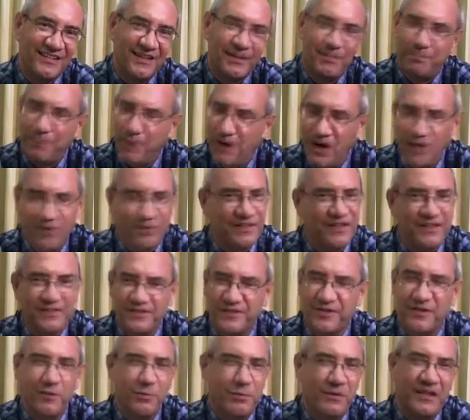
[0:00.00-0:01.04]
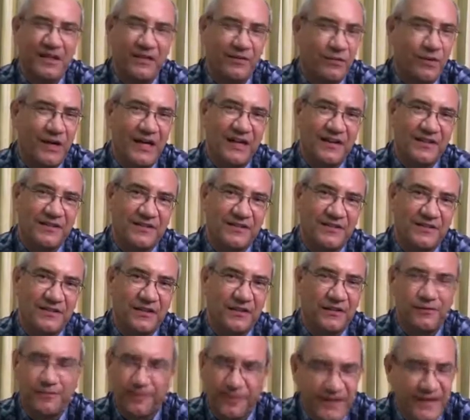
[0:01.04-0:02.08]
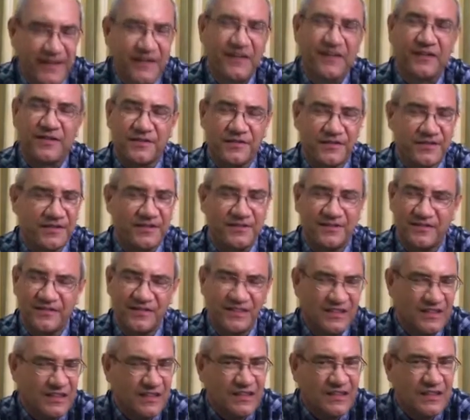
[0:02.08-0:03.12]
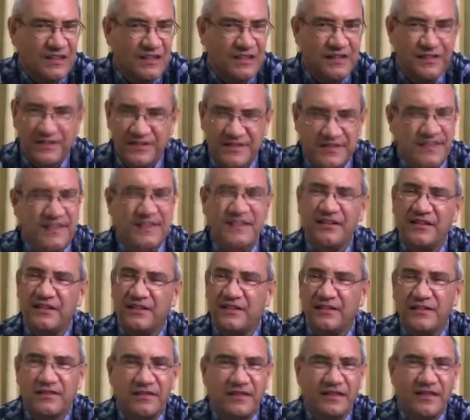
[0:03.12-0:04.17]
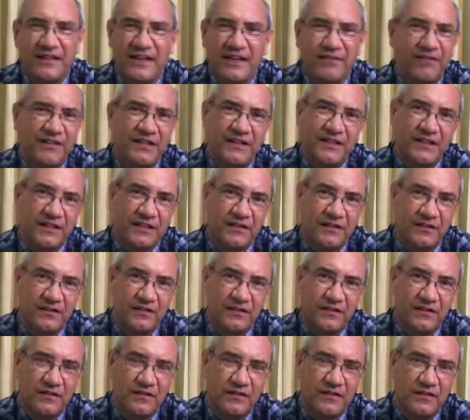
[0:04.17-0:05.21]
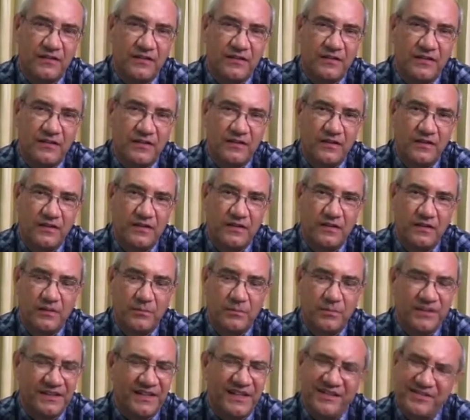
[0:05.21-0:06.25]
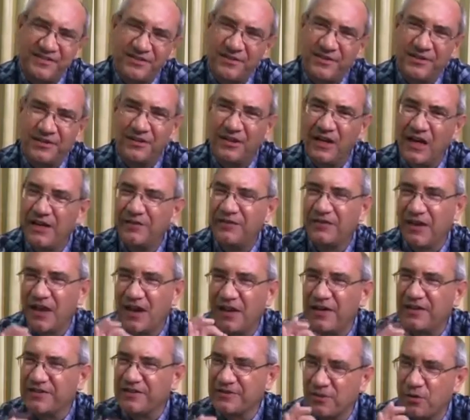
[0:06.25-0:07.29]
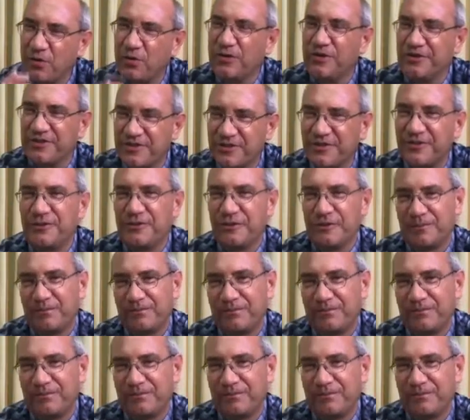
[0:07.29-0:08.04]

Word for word: They're bound in so many ways, in fears, in, in sin, in everything. But that's not the life God has called us to.